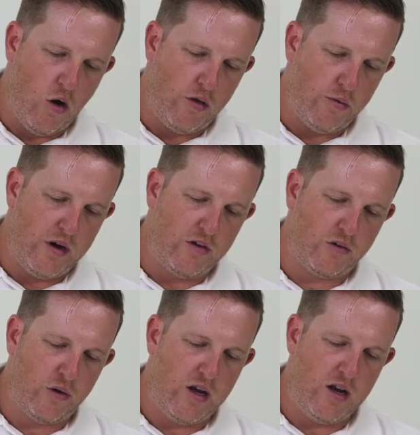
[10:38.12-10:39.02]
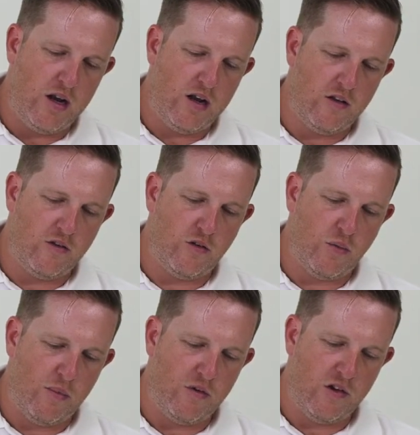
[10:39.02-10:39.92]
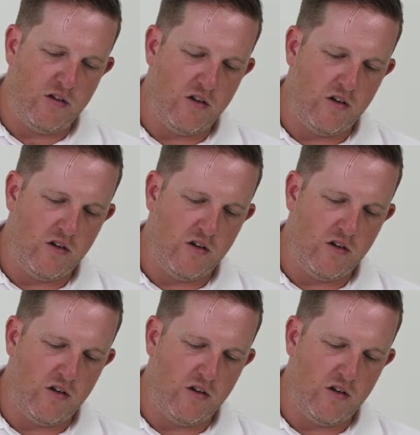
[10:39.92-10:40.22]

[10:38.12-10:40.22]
On the rear screen here, this is represented